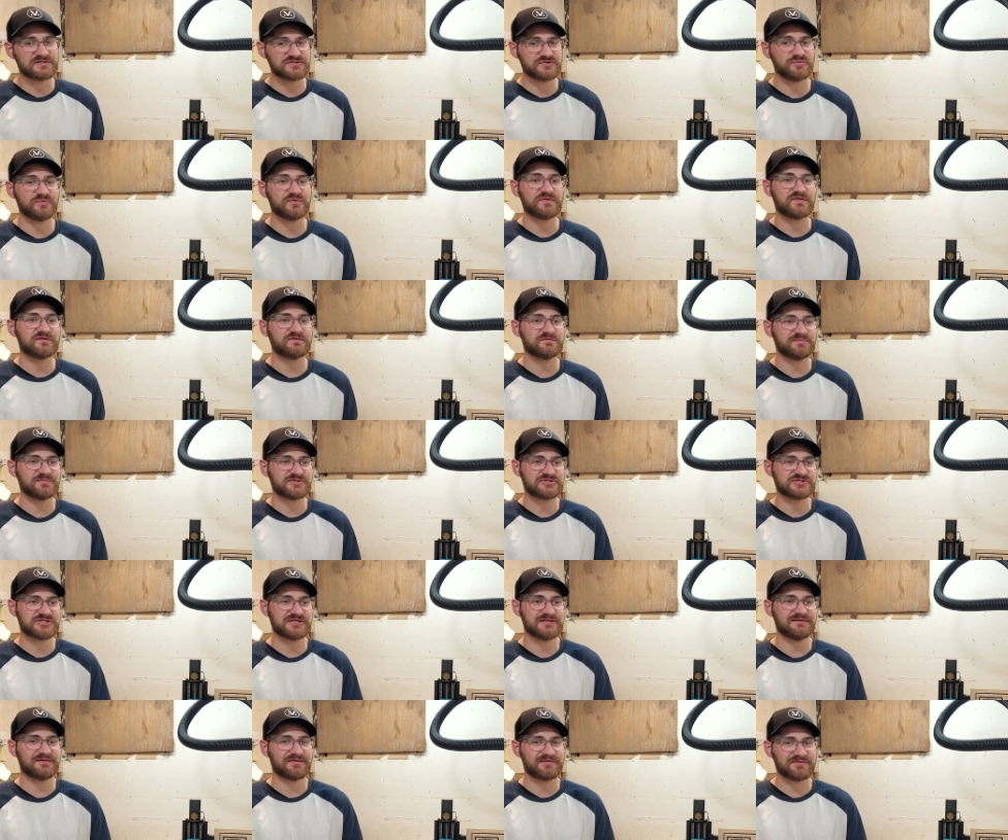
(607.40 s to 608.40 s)
to do with this
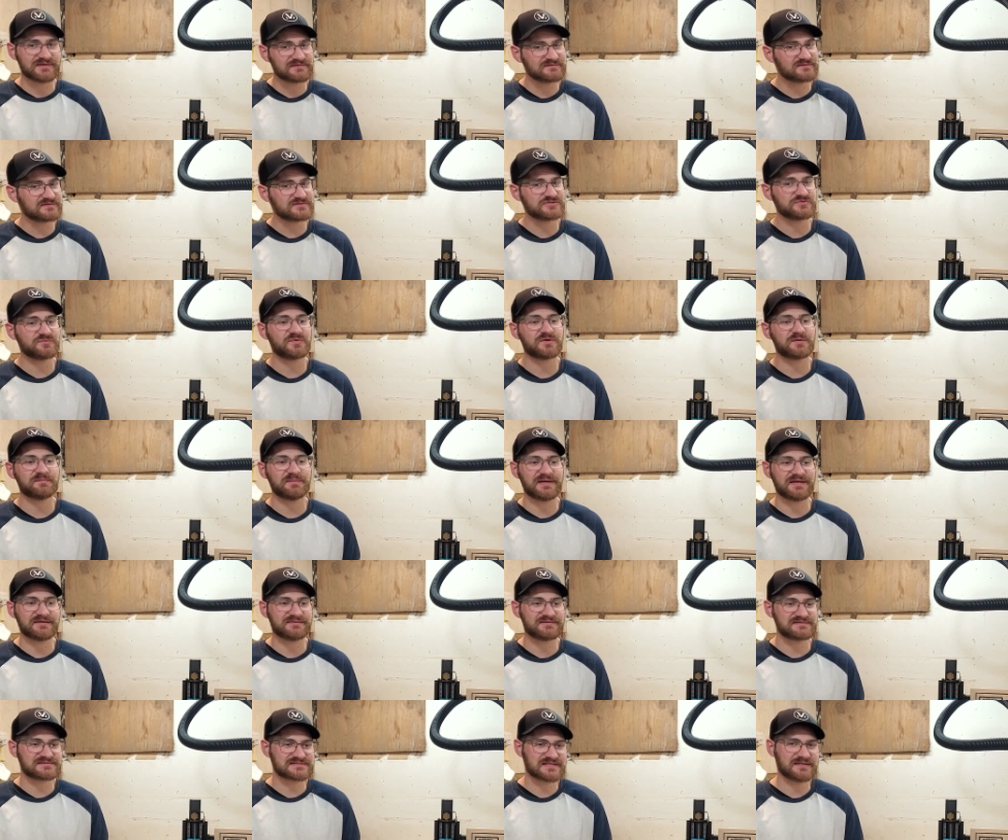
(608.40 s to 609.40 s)
machine, the things that you want to
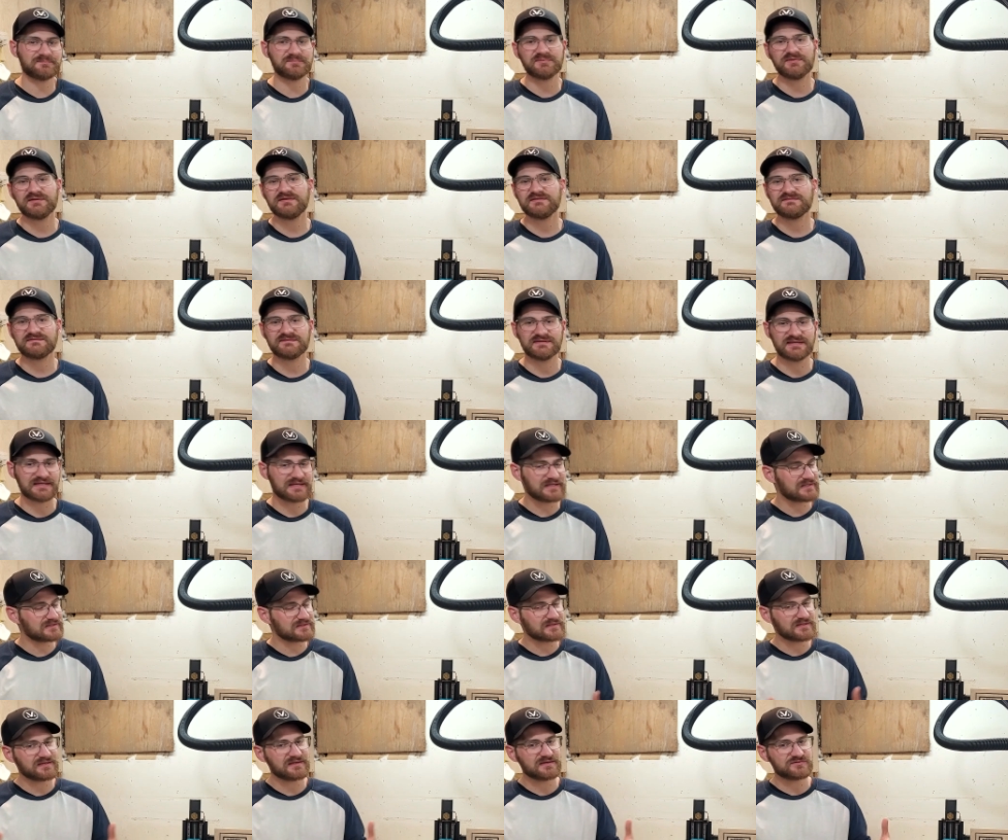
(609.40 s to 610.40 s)
make, the templates, the
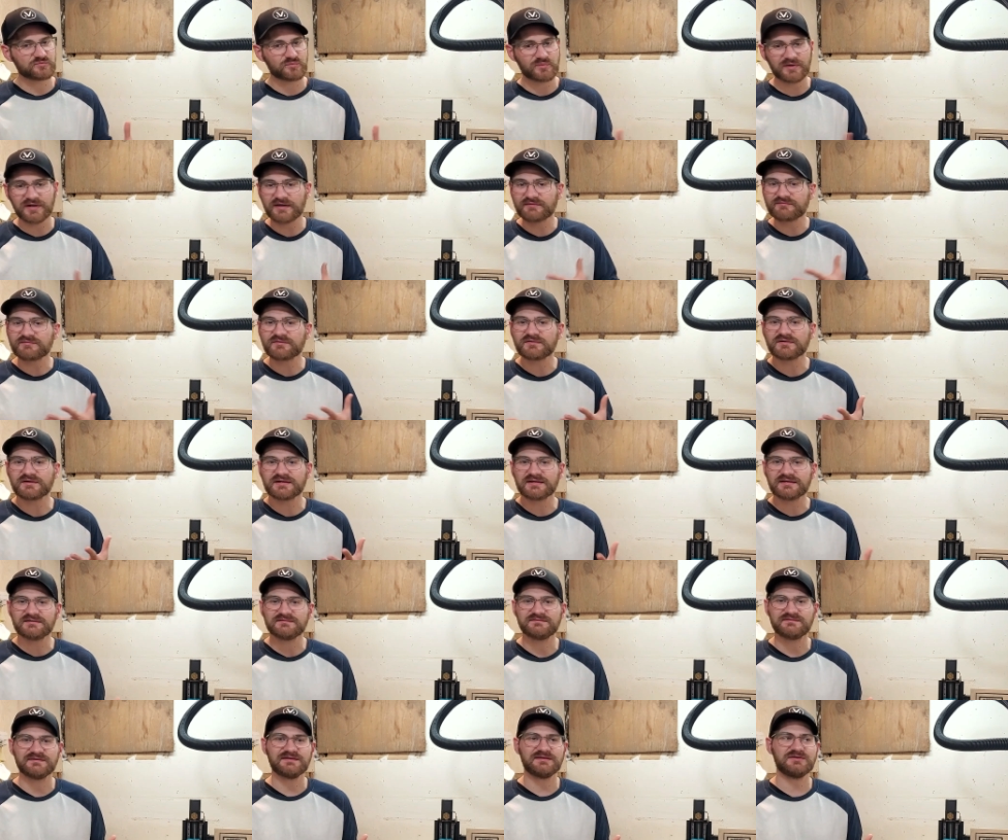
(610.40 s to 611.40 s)
inlays, whatever it
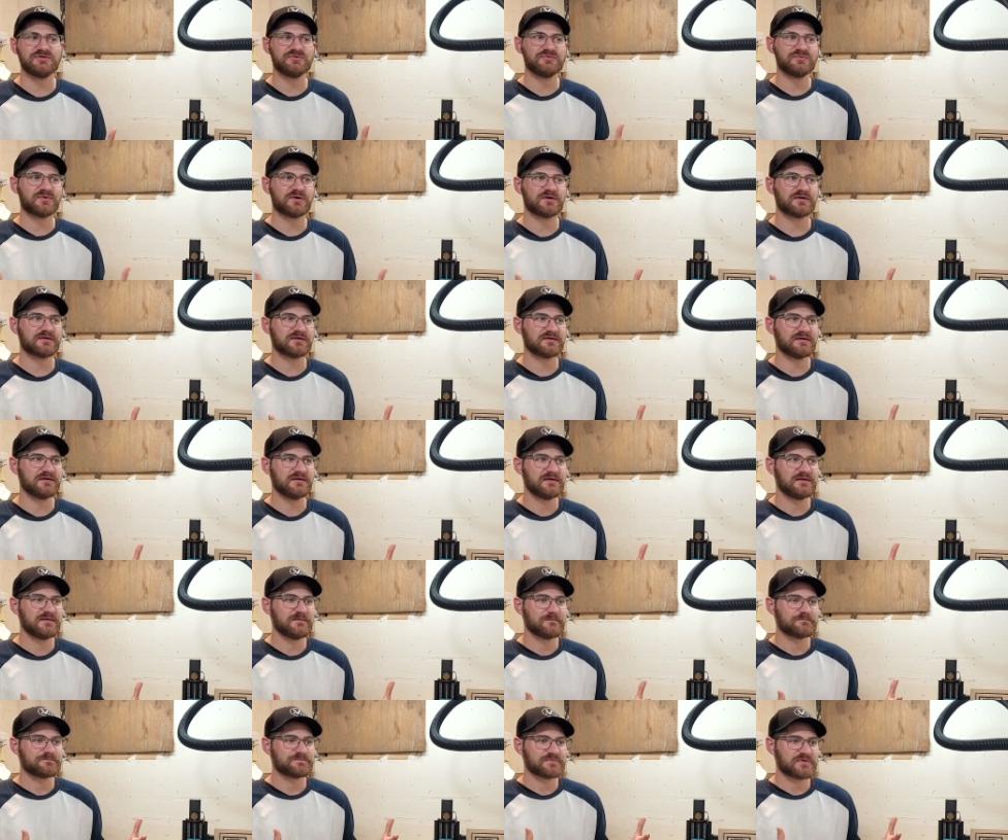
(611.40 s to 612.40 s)
is that you are
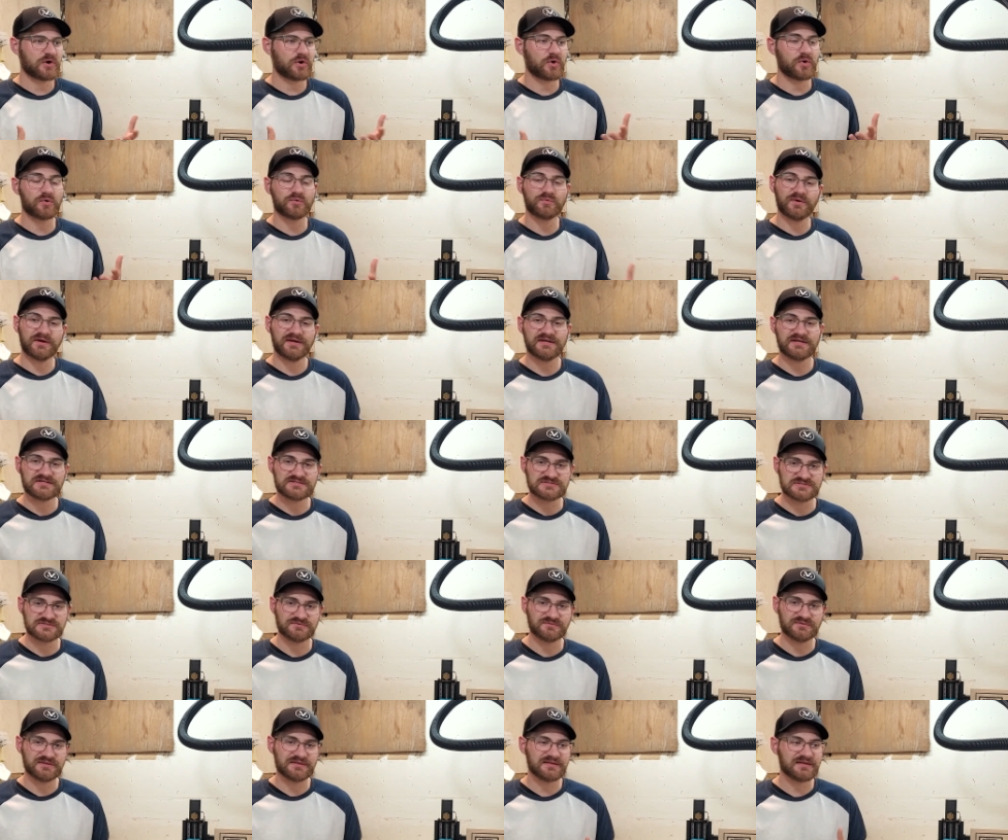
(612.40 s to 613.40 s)
already
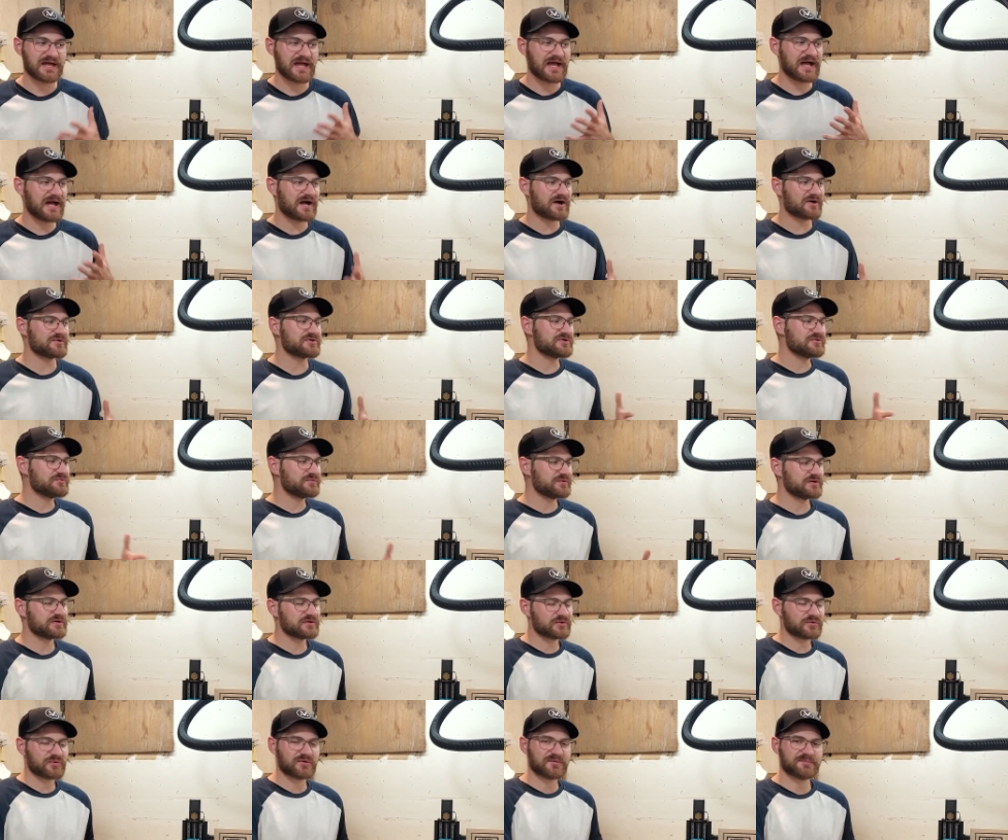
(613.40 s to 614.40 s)
doing, how you would
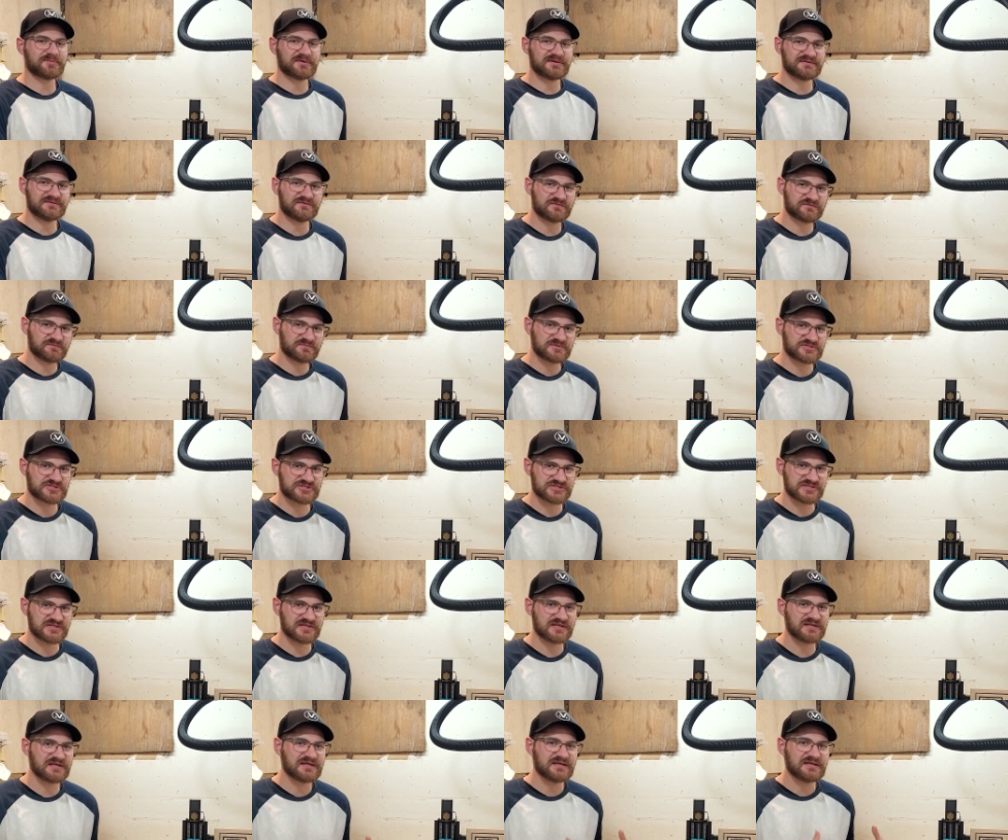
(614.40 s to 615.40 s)
incorporate this
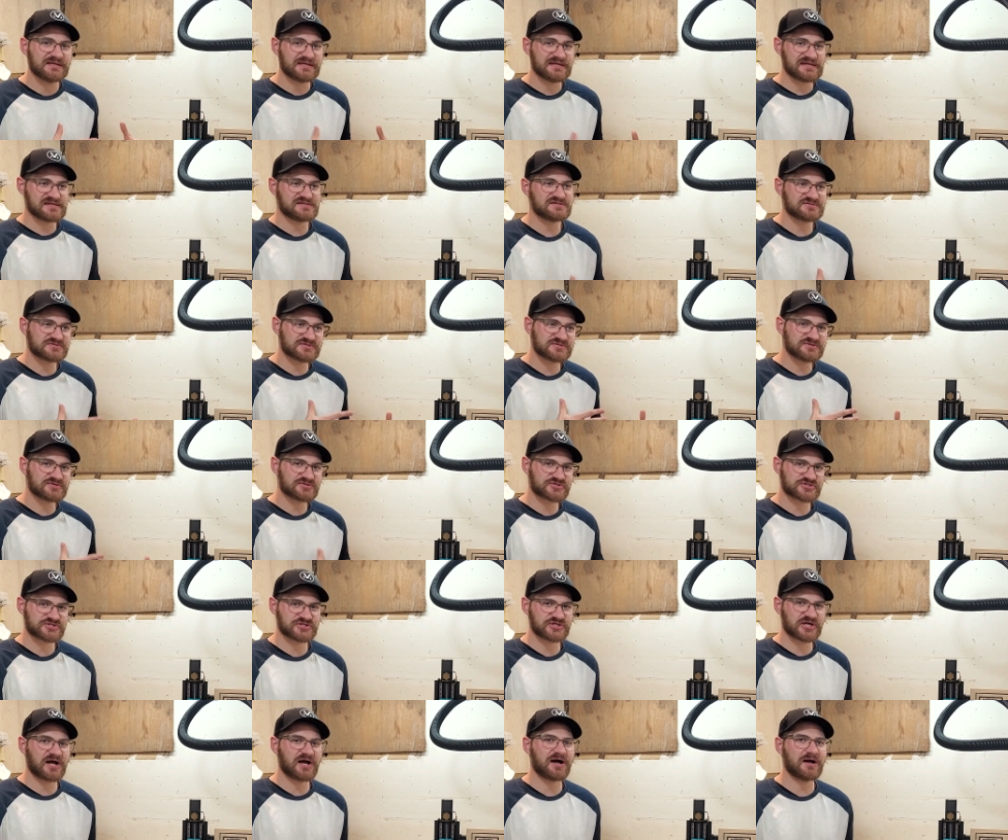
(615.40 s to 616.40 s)
machine into your
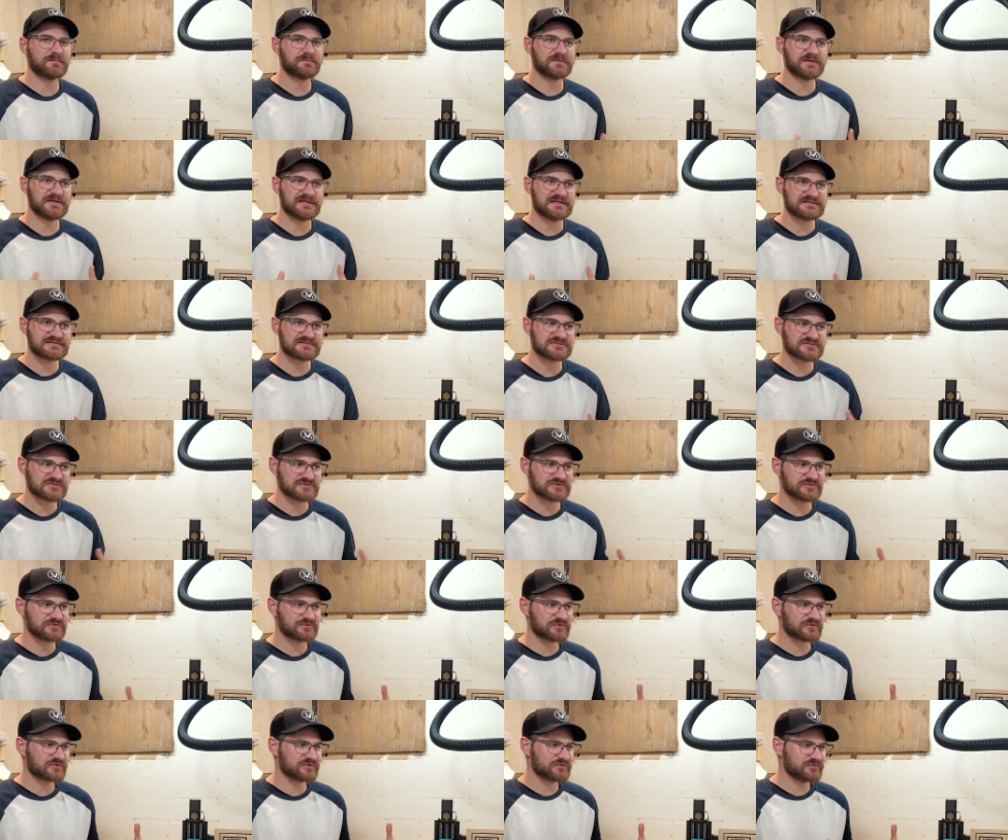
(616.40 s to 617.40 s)
shop, into
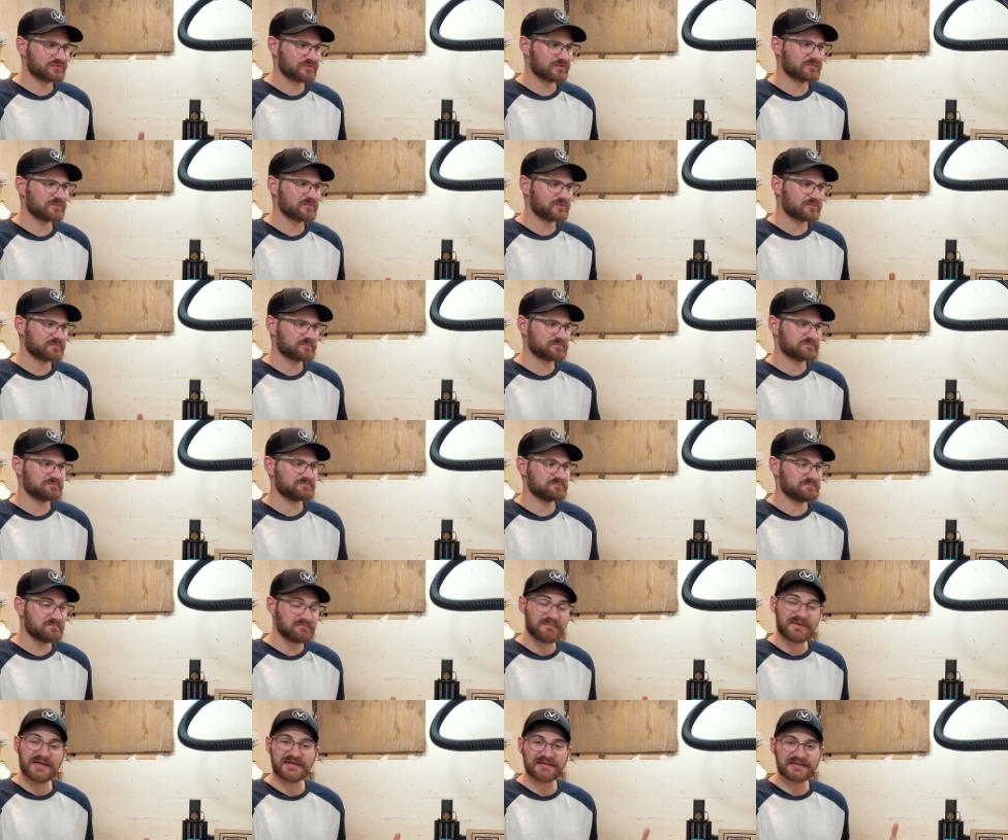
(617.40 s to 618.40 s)
your normal
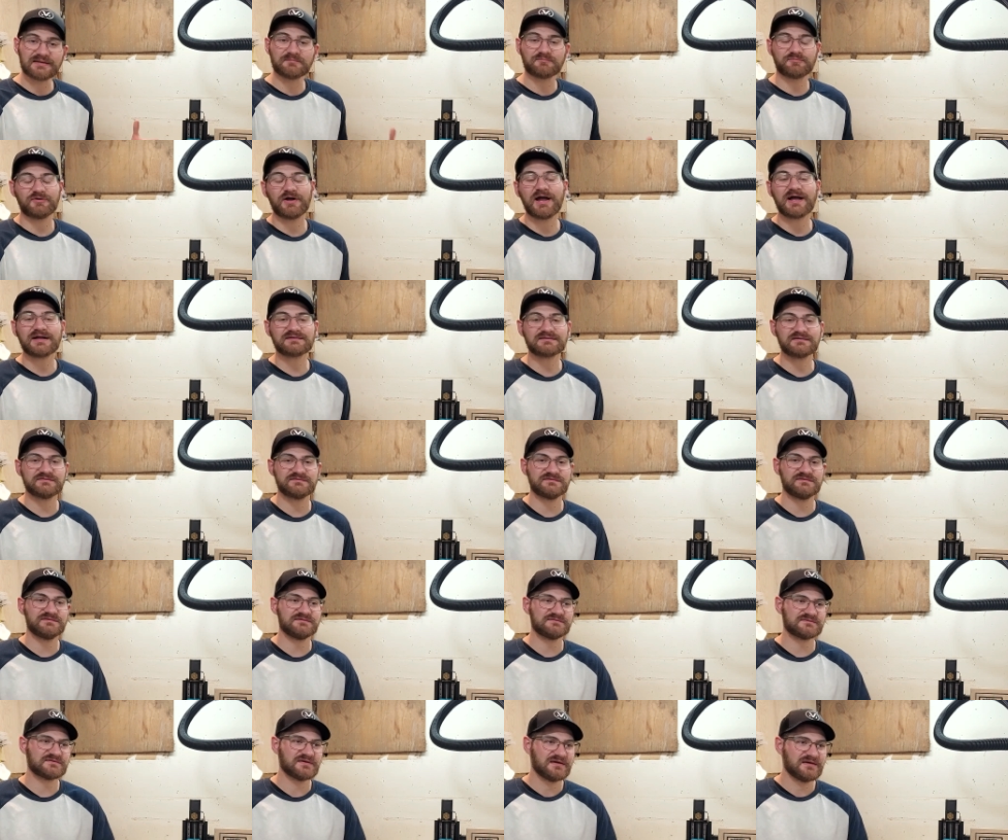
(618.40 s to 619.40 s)
making
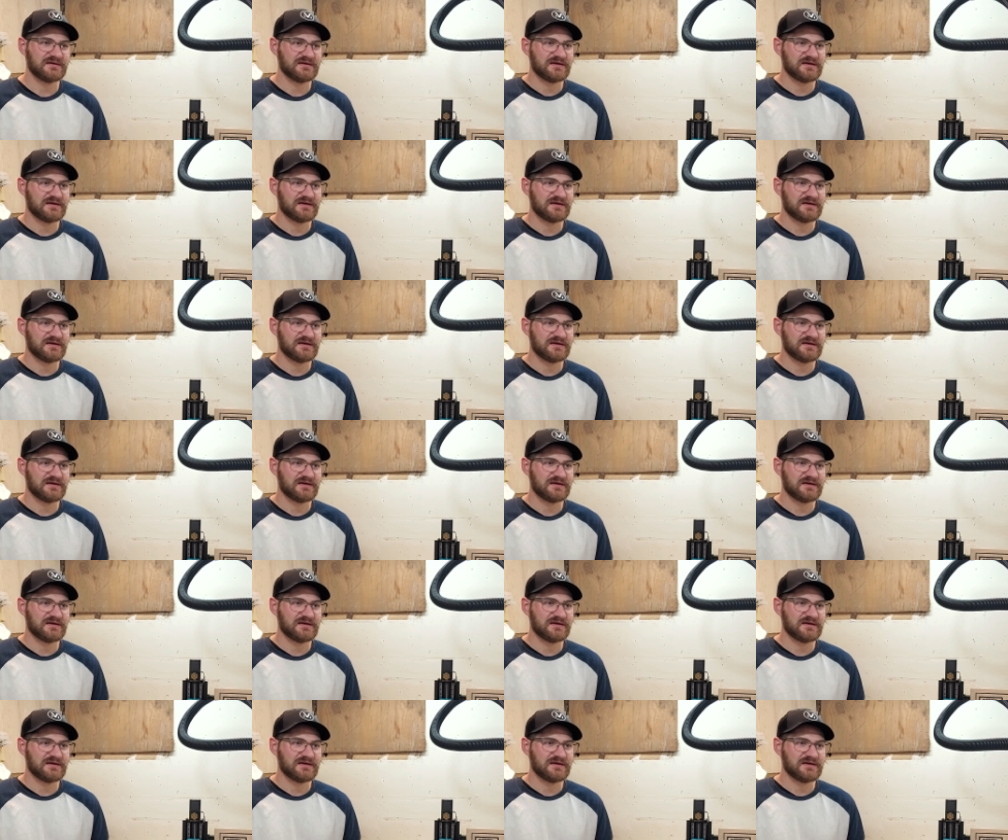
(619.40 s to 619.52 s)
practices.